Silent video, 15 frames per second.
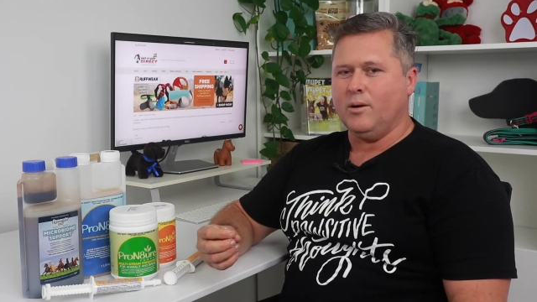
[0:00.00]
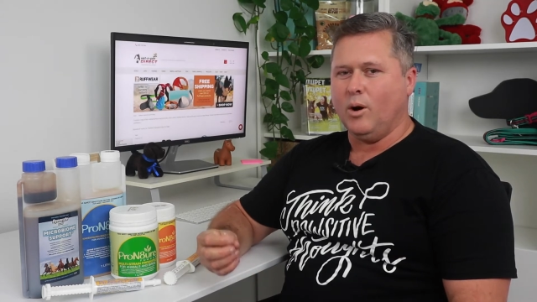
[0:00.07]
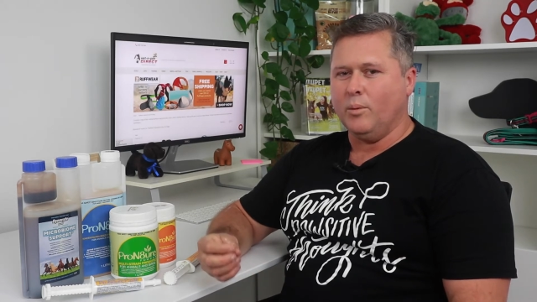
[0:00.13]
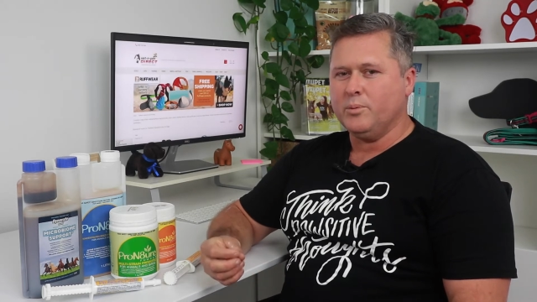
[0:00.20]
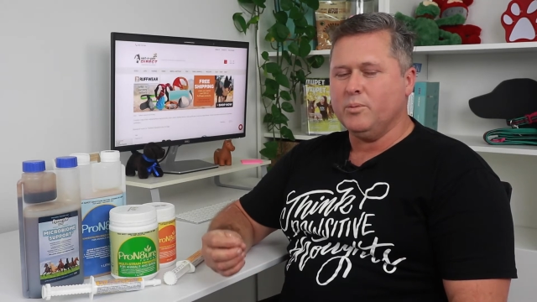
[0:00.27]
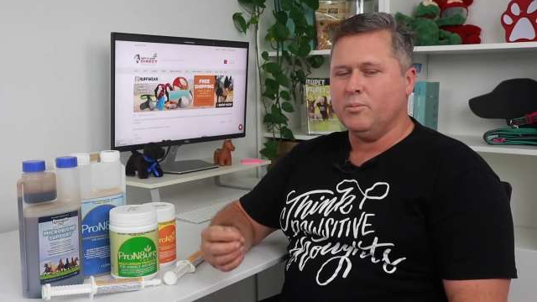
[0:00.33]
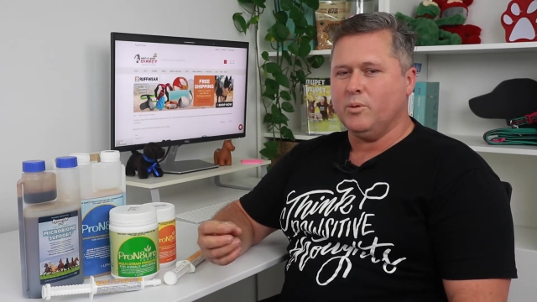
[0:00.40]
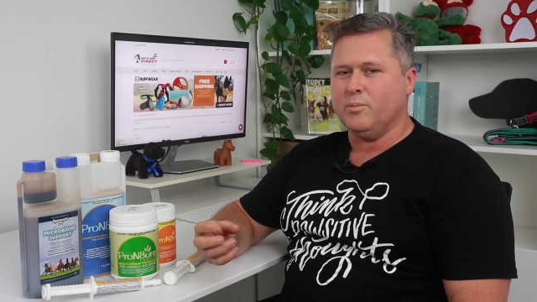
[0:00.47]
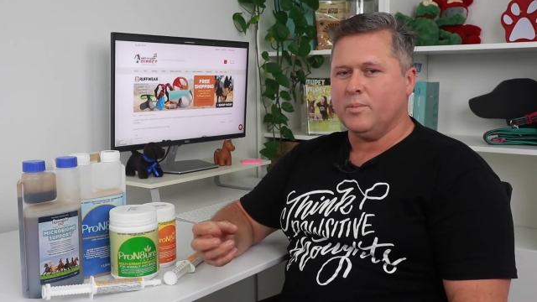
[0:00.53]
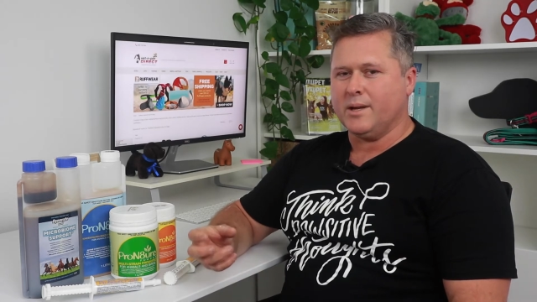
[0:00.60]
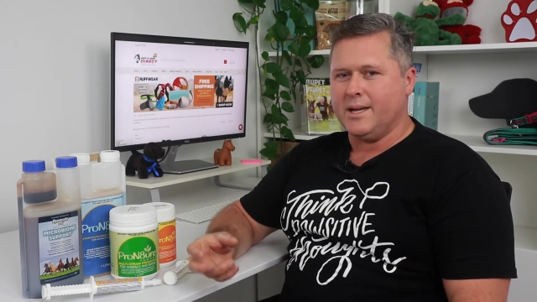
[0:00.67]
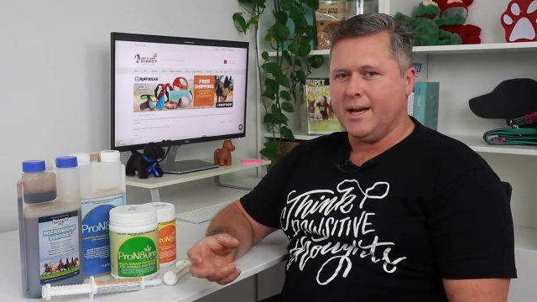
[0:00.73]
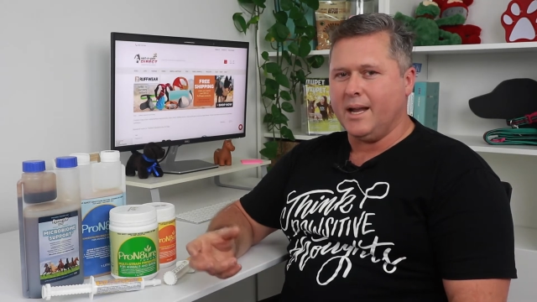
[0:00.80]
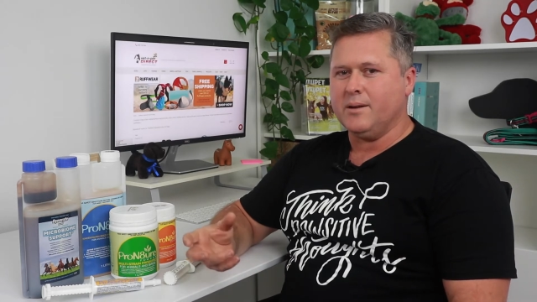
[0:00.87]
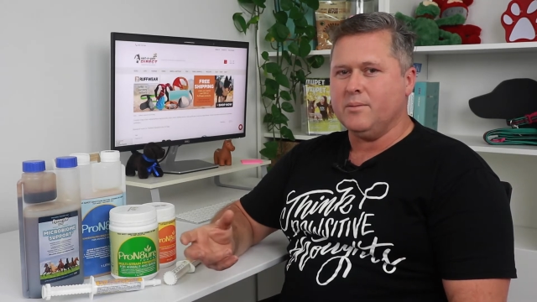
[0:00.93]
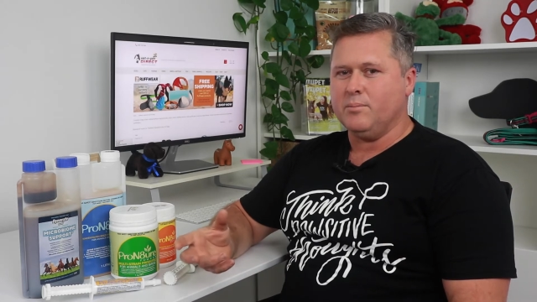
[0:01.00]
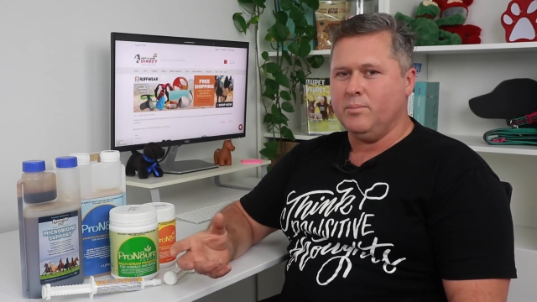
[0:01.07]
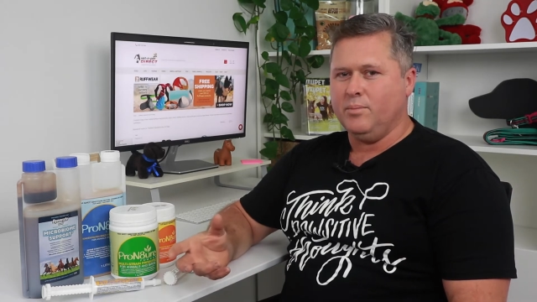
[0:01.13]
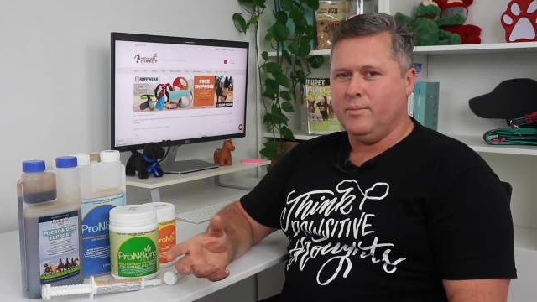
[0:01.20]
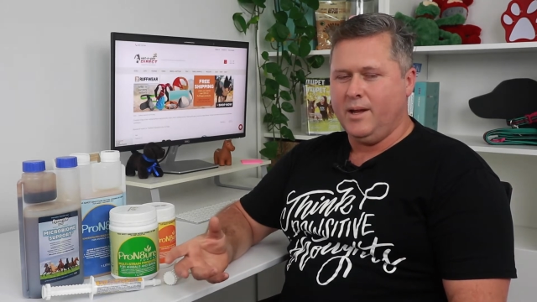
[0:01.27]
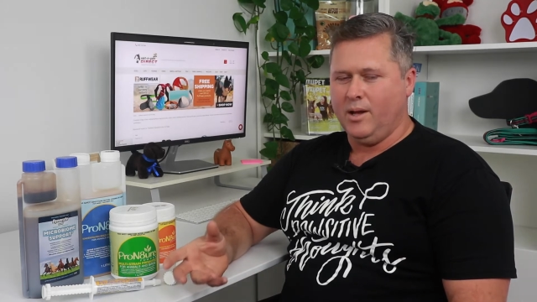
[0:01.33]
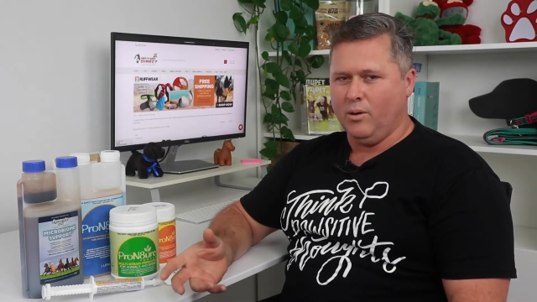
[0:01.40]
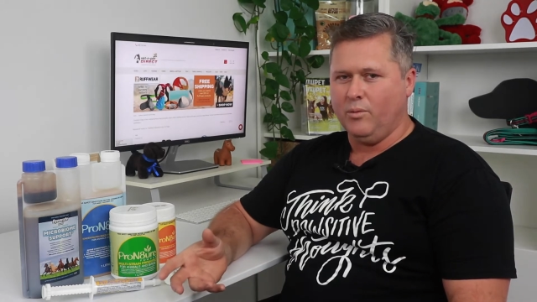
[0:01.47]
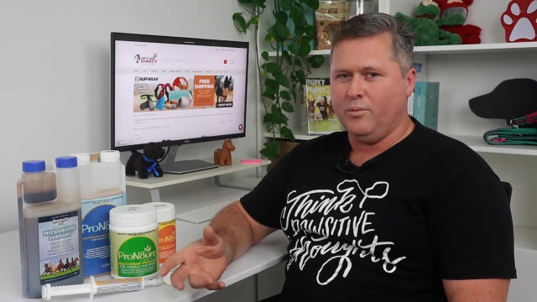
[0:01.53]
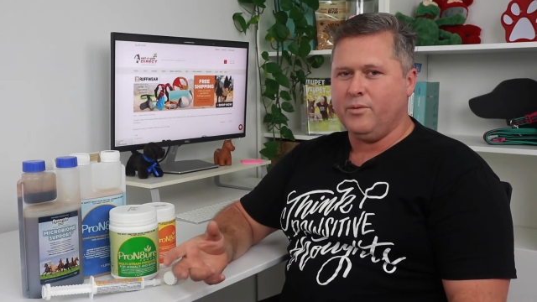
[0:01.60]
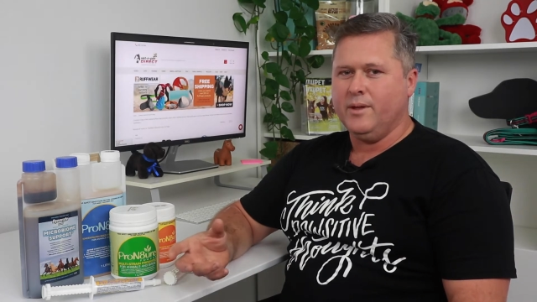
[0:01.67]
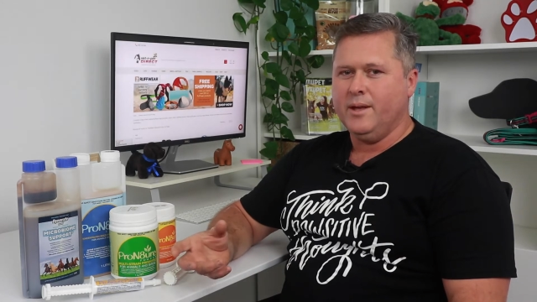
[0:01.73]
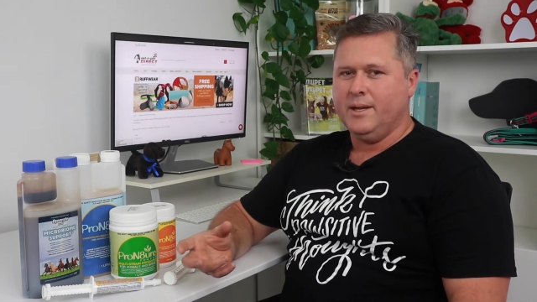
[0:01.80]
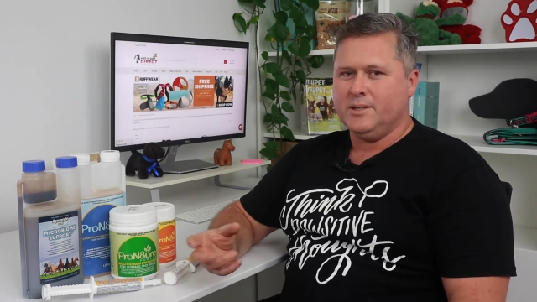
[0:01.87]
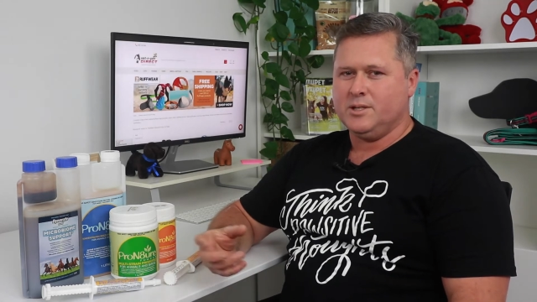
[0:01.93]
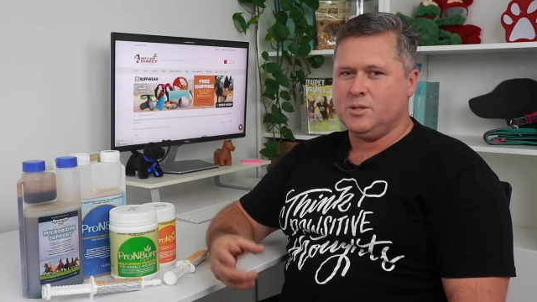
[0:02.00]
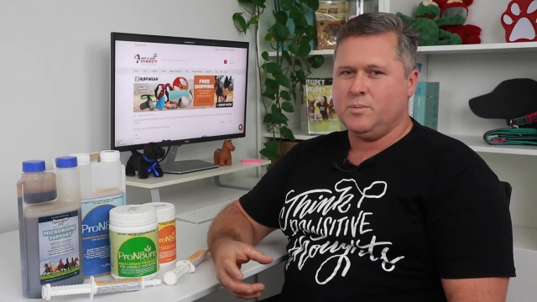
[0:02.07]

optimum gut health, just